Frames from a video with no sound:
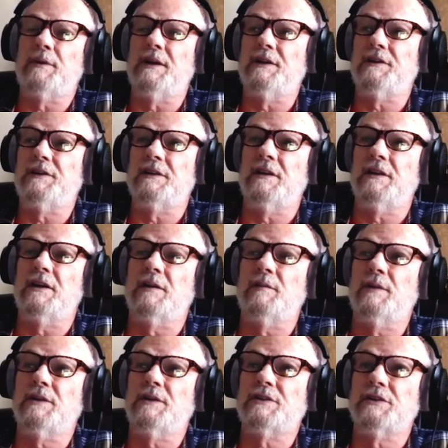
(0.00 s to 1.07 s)
when he did an
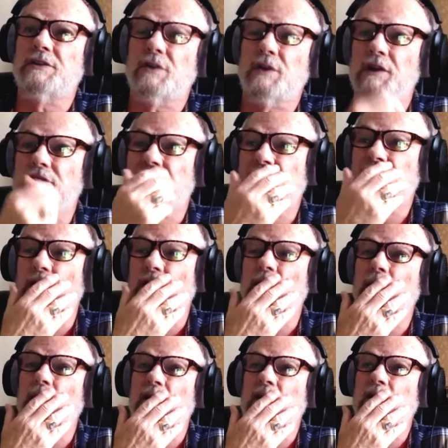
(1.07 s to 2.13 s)
intermission during his show at
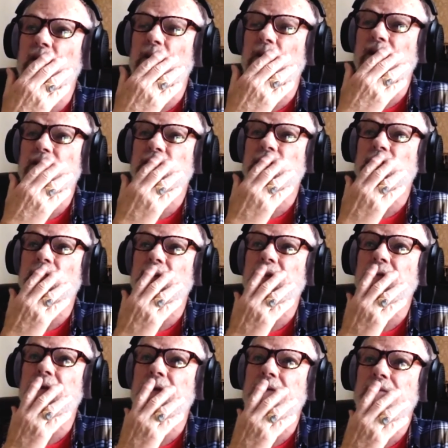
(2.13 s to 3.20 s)
one one tour.
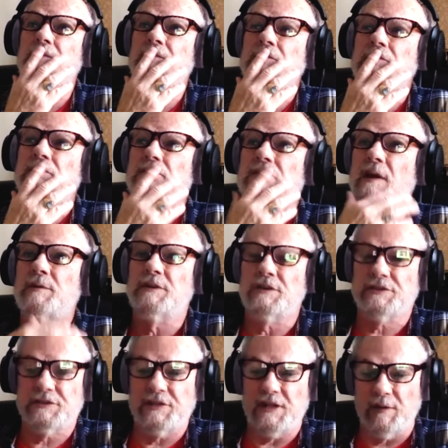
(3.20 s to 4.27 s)
Anyway, they would
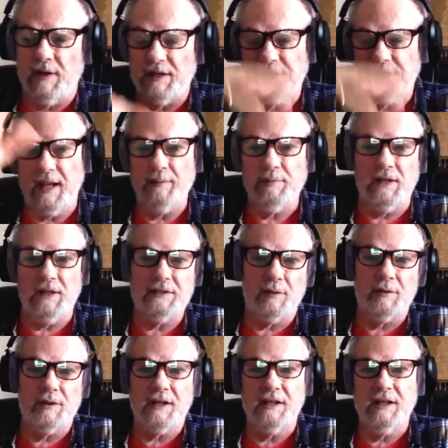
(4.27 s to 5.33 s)
just sit around a table like they
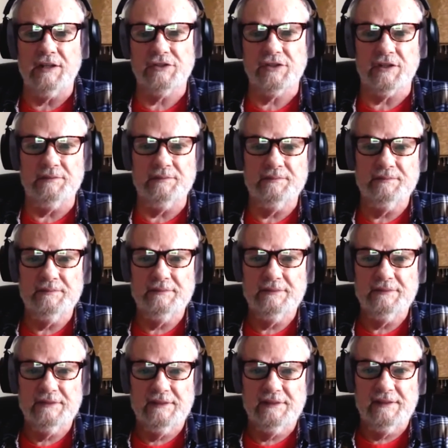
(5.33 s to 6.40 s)
were in a kitchen
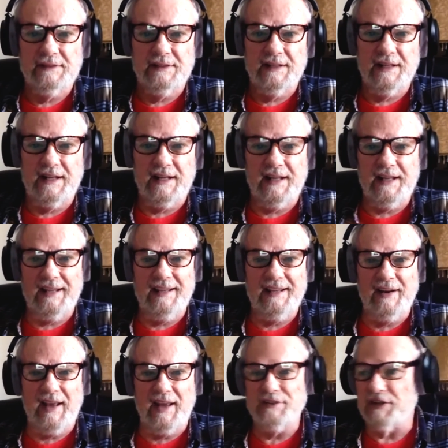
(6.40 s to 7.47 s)
you
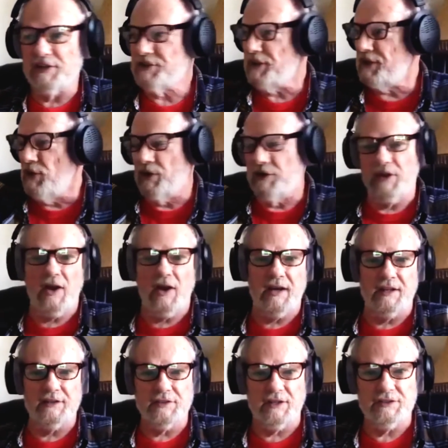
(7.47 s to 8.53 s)
know, and just ignore the
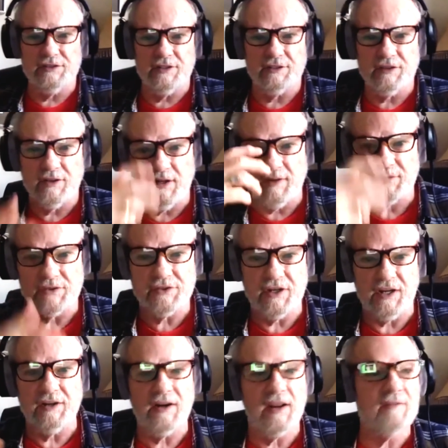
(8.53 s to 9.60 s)
audience. They sit there and have their
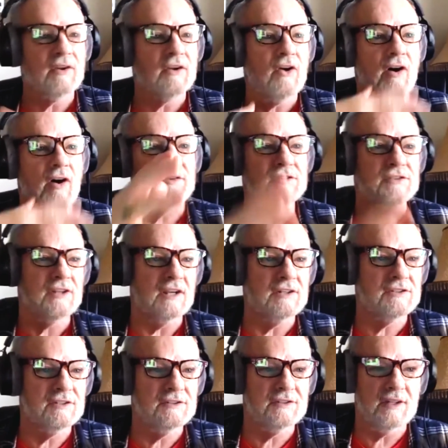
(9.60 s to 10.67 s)
tea and have their
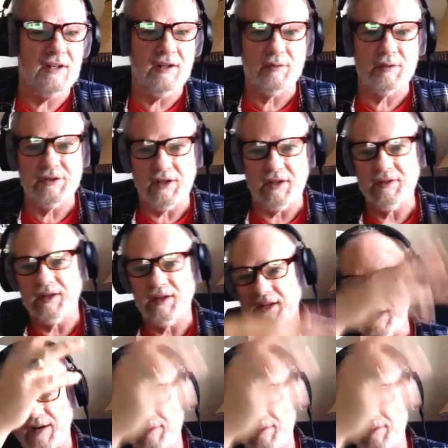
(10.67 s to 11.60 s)
conversations. And they were done. They get